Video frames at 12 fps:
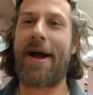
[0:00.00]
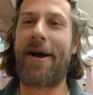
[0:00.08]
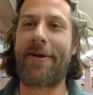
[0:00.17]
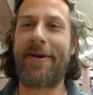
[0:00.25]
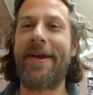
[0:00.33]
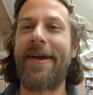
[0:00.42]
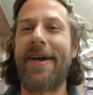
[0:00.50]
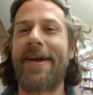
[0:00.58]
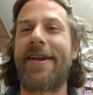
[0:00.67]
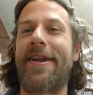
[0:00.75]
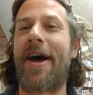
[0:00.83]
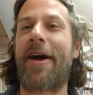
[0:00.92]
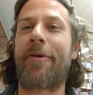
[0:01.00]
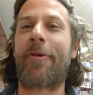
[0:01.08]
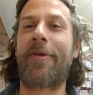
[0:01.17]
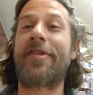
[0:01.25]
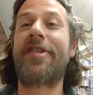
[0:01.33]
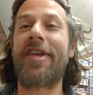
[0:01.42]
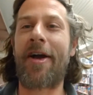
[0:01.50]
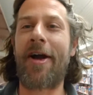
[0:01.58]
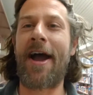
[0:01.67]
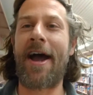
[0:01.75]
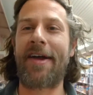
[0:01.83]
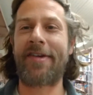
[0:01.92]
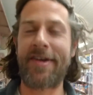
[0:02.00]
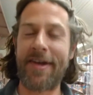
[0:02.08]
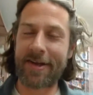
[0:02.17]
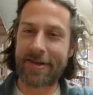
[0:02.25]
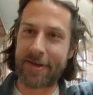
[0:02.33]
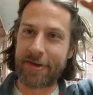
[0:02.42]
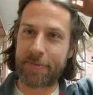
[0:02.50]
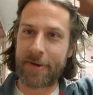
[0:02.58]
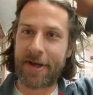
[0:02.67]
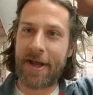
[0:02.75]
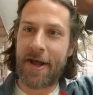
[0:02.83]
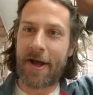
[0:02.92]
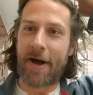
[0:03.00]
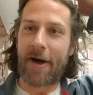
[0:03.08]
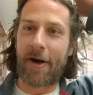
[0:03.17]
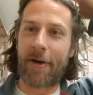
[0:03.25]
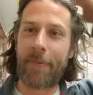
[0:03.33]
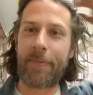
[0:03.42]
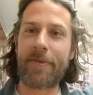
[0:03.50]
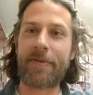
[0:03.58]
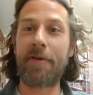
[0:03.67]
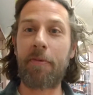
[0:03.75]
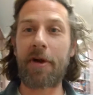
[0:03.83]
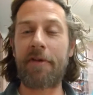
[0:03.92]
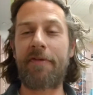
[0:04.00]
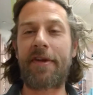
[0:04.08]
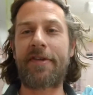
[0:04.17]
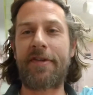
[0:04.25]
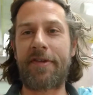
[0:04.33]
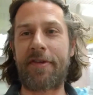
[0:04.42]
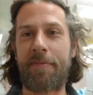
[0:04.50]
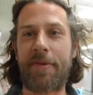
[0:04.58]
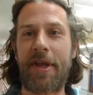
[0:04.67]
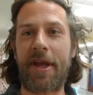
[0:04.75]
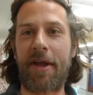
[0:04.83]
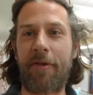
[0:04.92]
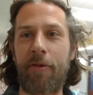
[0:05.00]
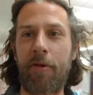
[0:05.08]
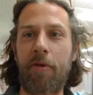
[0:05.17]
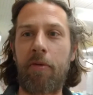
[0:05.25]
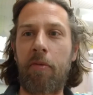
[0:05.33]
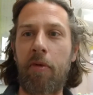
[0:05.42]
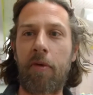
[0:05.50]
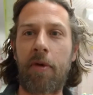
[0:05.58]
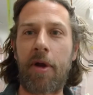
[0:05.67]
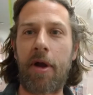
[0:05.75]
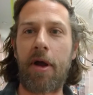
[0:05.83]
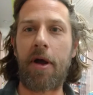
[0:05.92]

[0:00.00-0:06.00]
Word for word: about not a Sierra Hash excuse me um, if you want to invest in something a little more